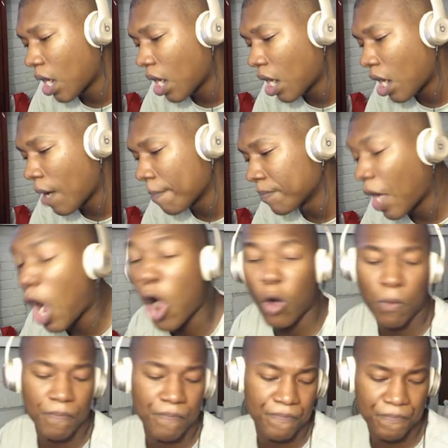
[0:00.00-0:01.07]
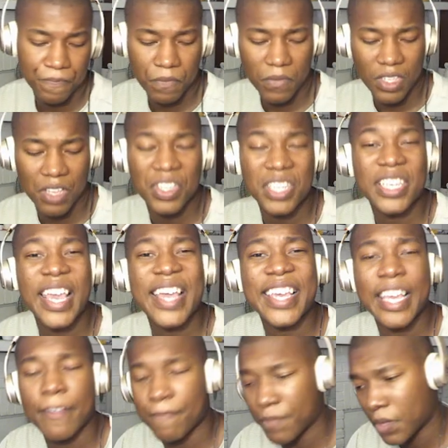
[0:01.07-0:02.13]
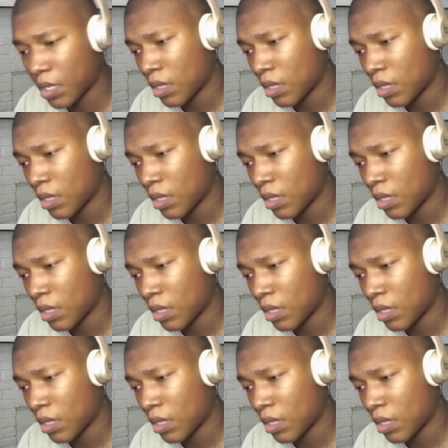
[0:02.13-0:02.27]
Um, oh, the kicking.